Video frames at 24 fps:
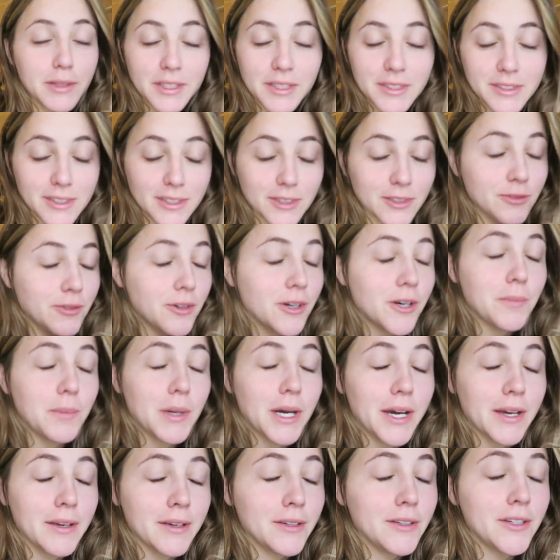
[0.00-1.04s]
please ignore
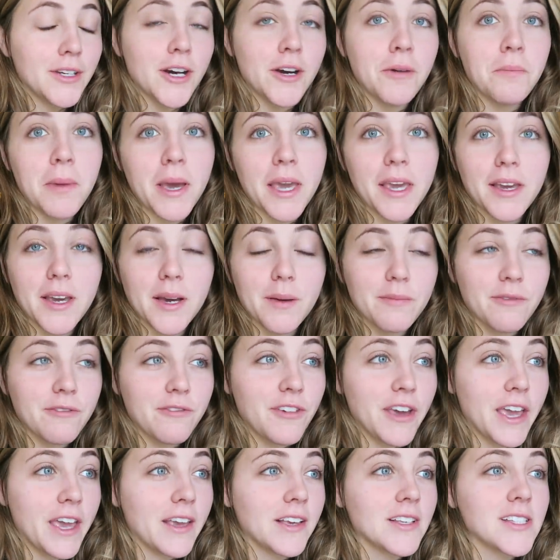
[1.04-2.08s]
my no makeup
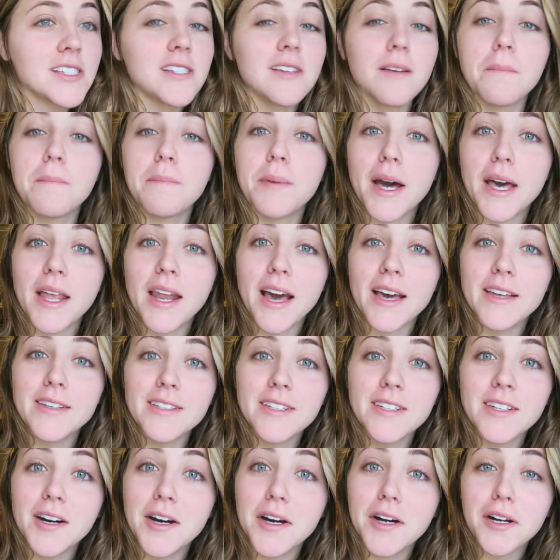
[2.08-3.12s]
face, but I
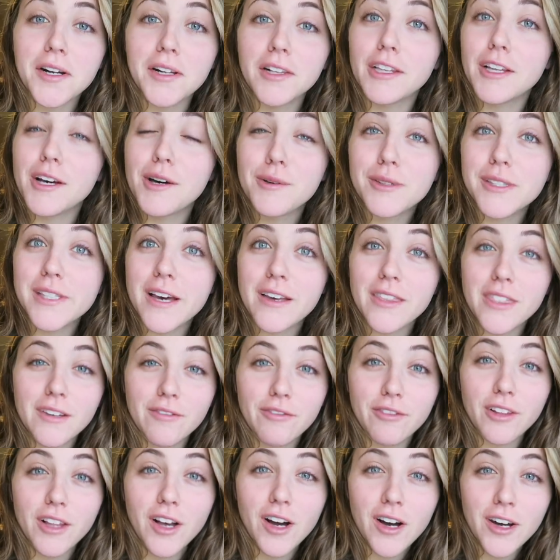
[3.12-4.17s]
did not close out the
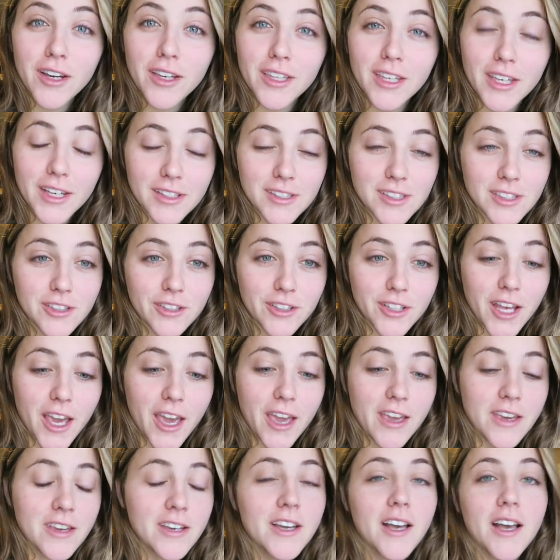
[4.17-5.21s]
vlog
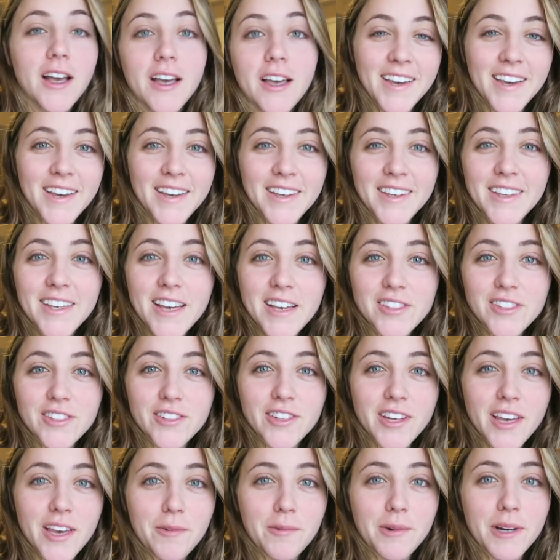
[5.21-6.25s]
yesterday
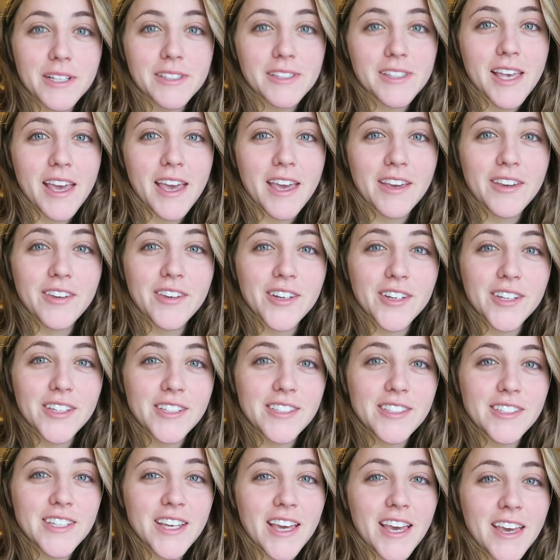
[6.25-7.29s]
yesterday was a
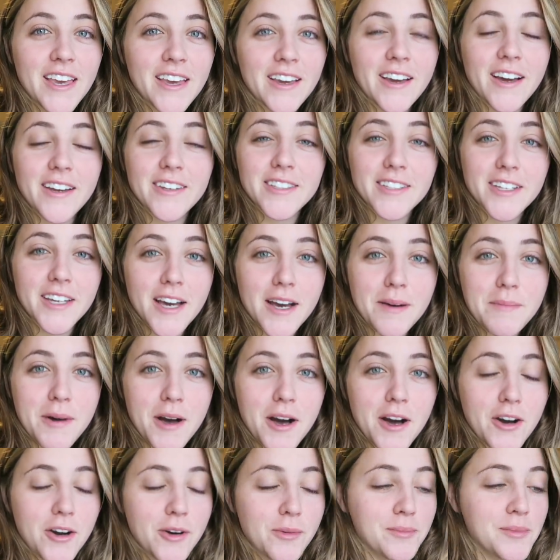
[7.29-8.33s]
good day. I got to come
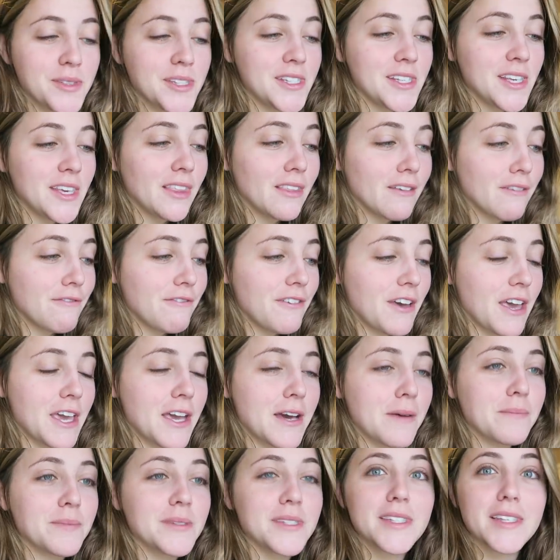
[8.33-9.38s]
home, see the
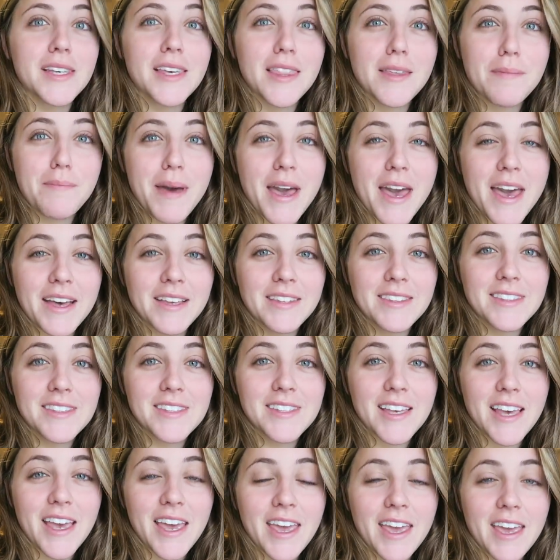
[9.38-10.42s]
fam, see the pets,
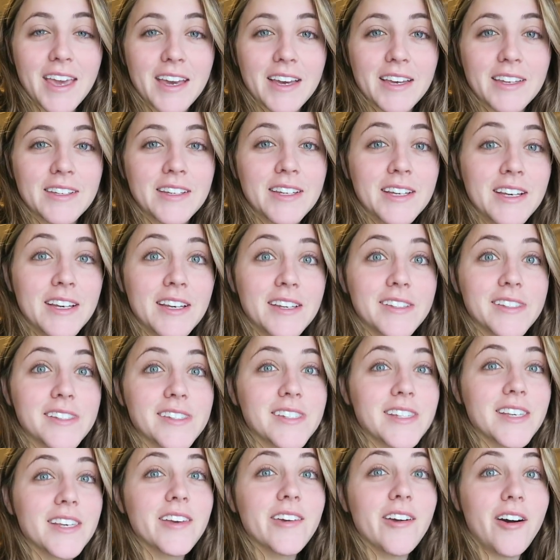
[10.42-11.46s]
and
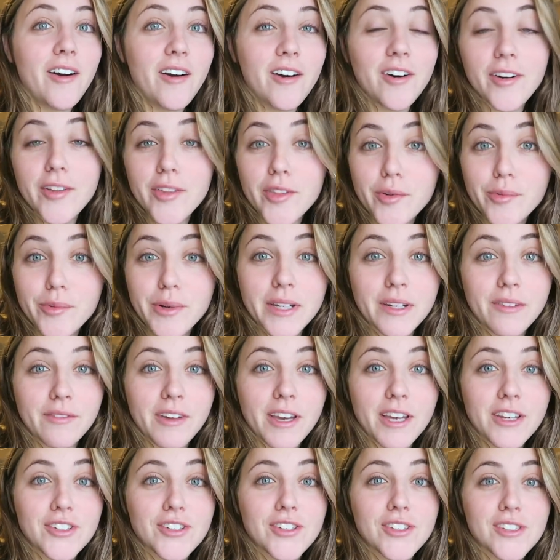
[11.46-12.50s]
see all the
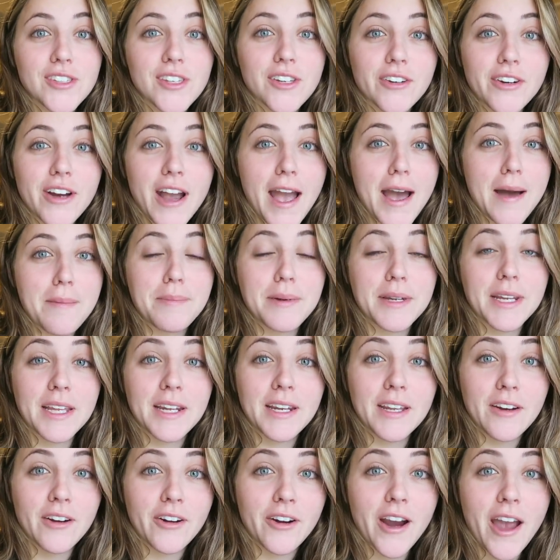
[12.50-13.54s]
renovations that are
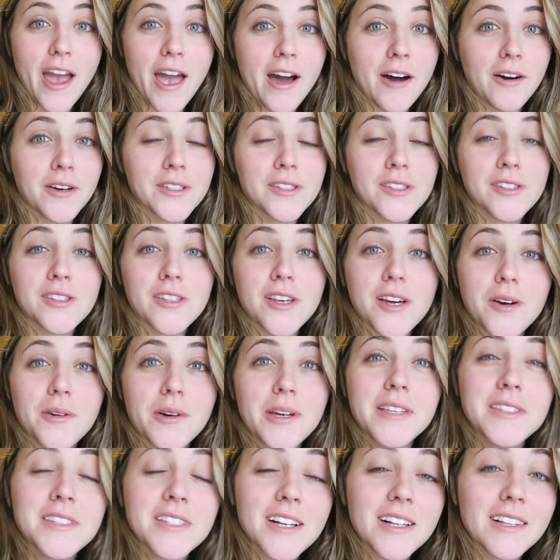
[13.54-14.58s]
happening in our house. So
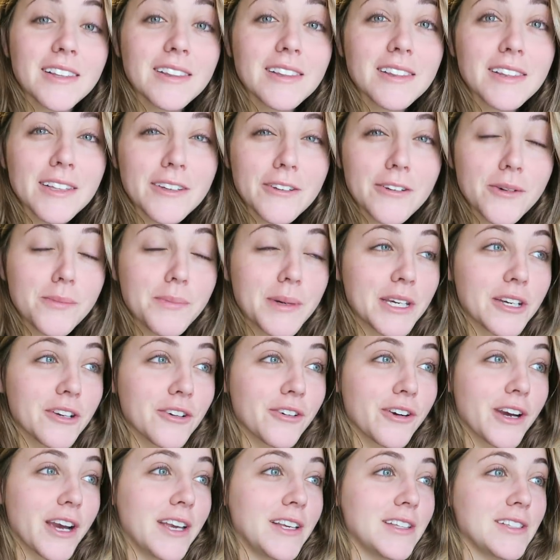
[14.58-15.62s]
it's a little bit
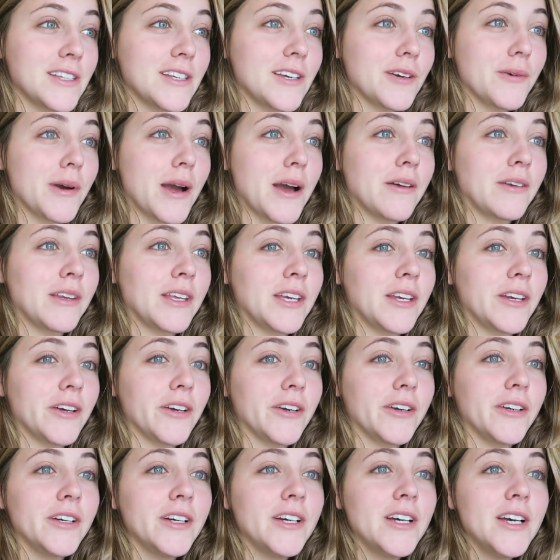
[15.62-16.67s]
crazy around
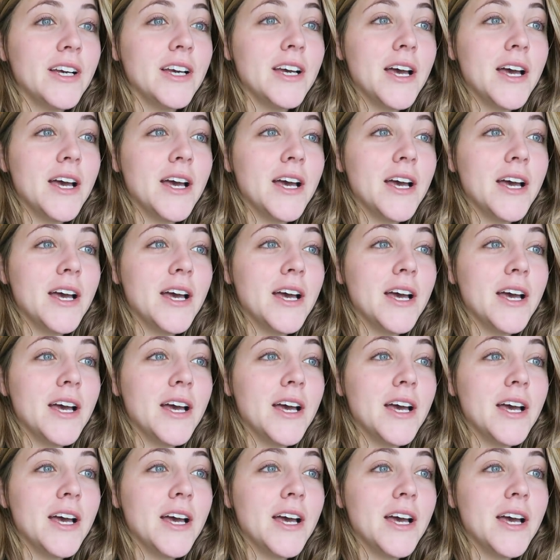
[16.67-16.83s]
here.